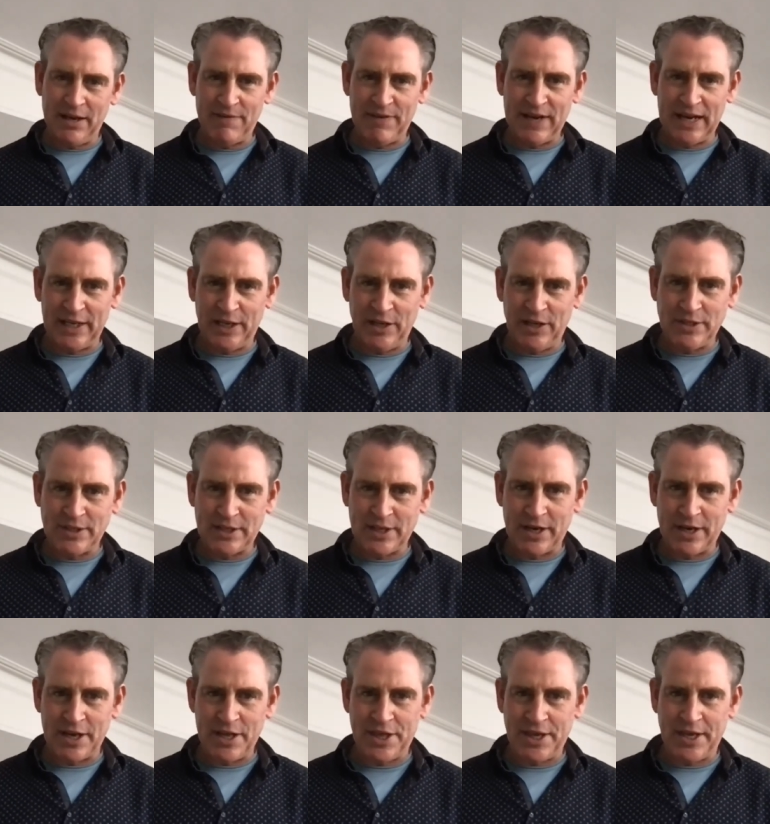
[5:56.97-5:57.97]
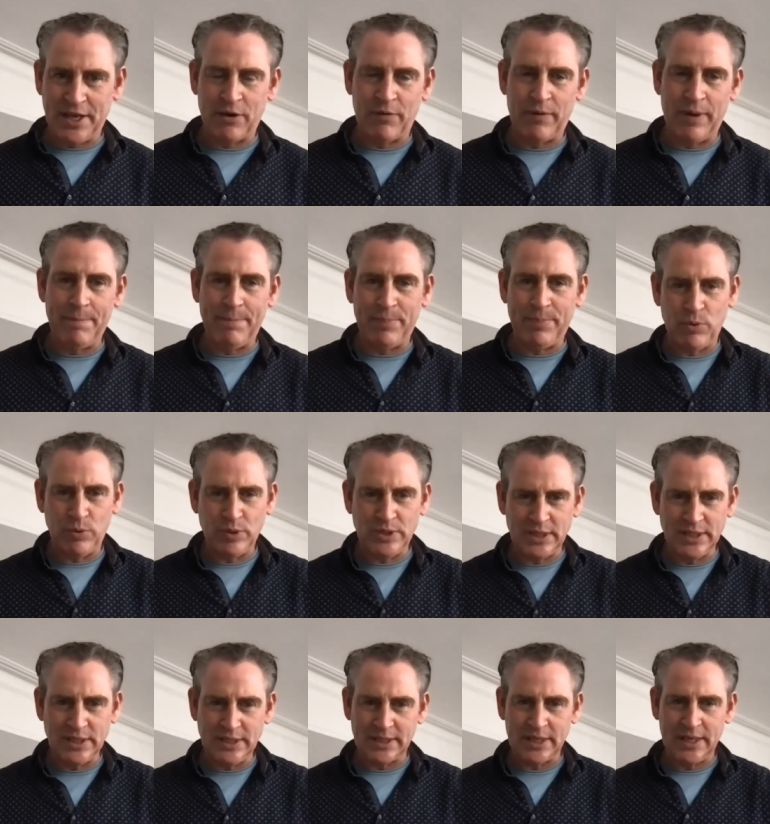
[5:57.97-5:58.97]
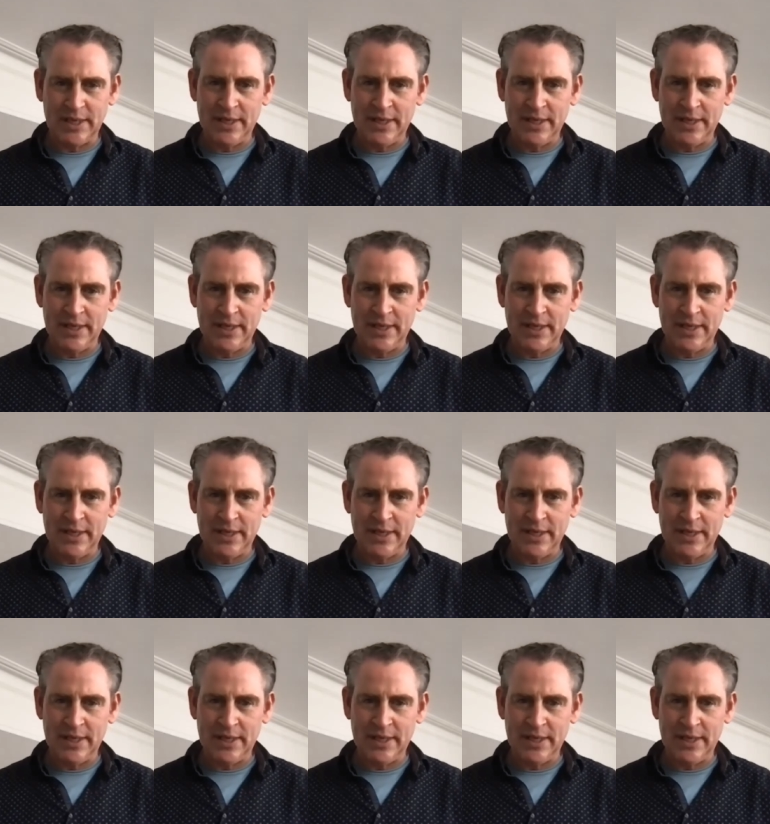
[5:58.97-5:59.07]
values that I think are important,